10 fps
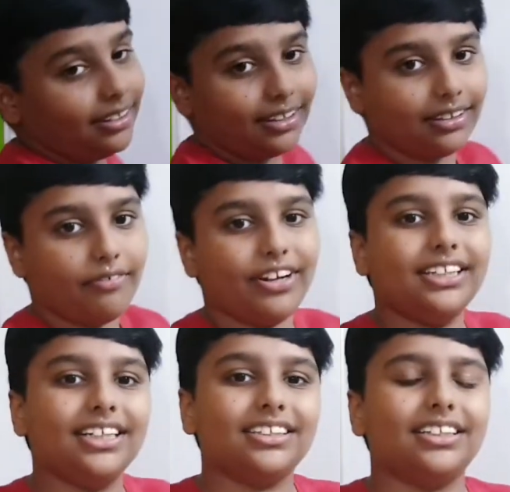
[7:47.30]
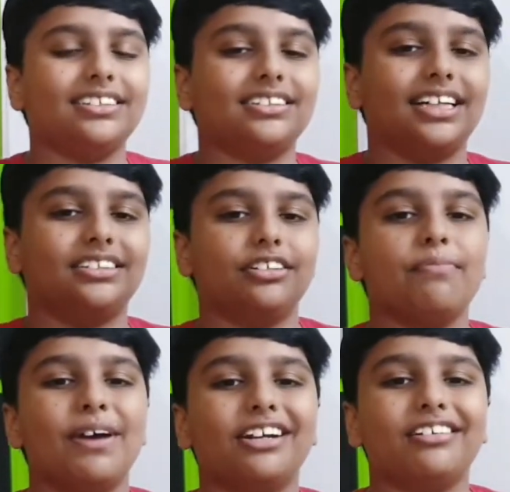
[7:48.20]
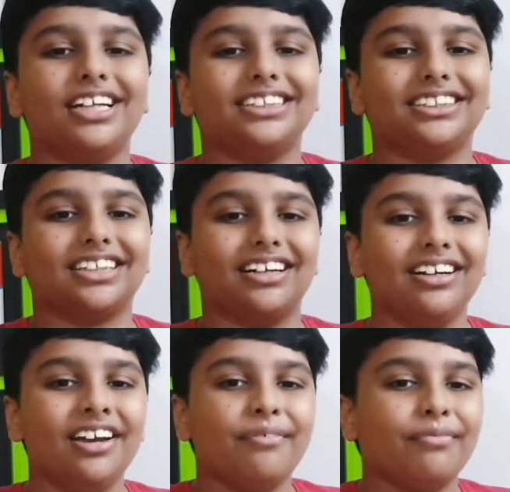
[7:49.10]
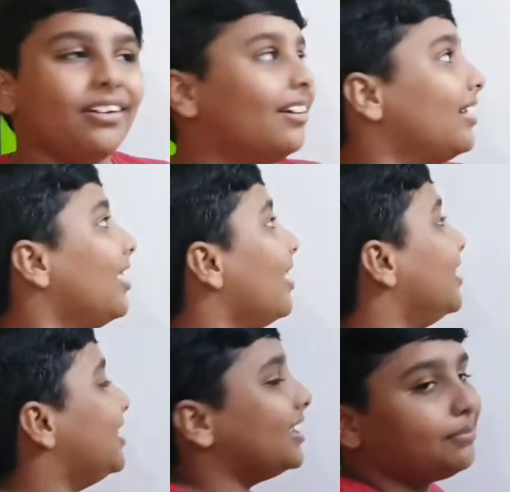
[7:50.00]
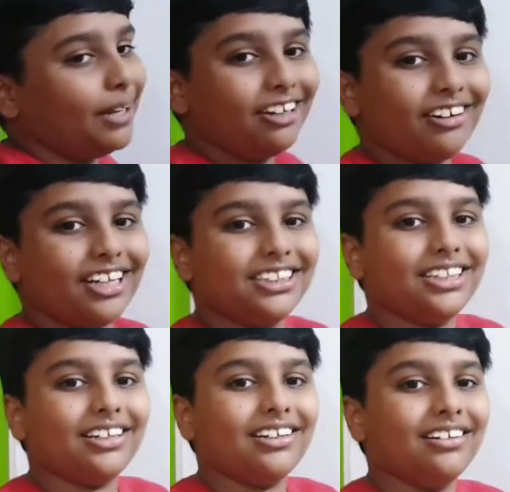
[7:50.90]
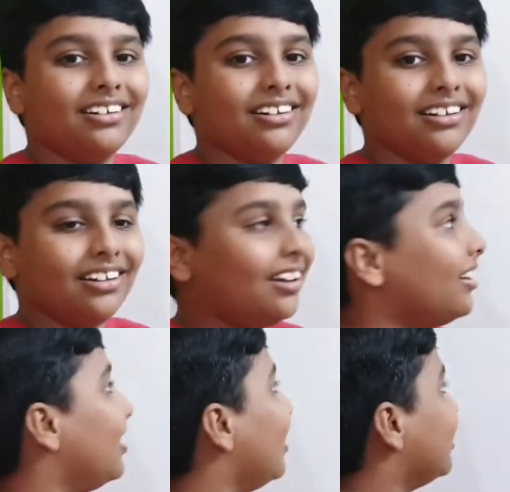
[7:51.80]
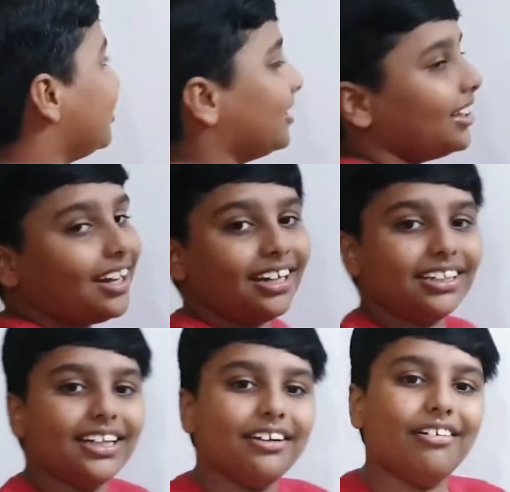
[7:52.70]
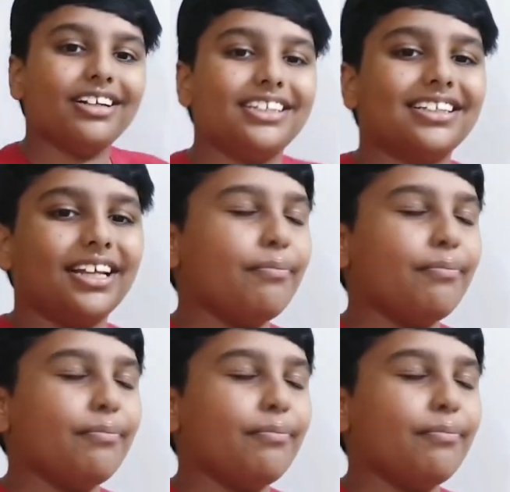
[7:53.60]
the Federated States of Micronesia. Yeah, it is Micronesia. Yes, the country got its name